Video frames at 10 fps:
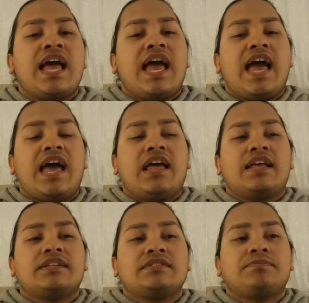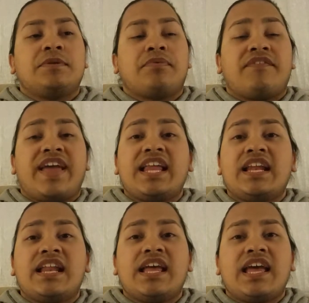and people have
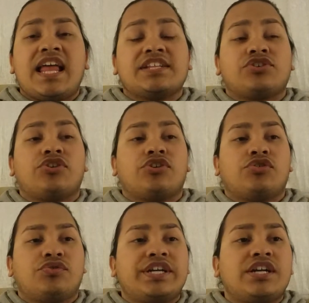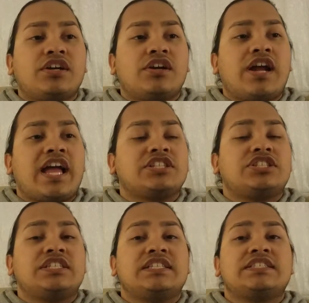hated it and it's hurt her career and
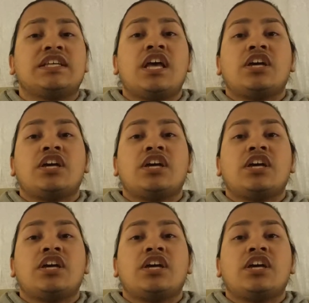she's